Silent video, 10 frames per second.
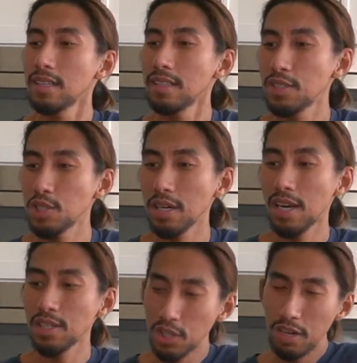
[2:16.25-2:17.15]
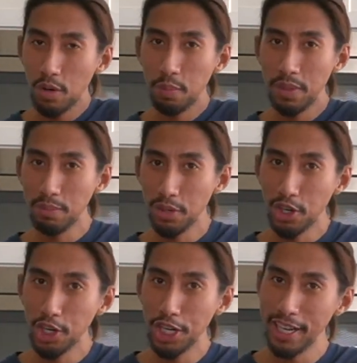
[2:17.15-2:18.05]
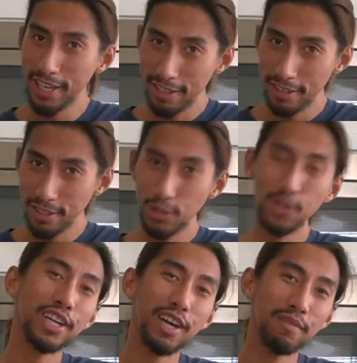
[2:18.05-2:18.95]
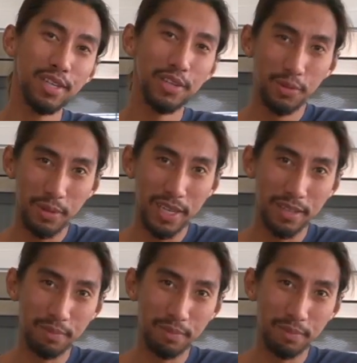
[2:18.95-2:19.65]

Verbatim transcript: Then sh I should have opened Burger King so you can have it your way.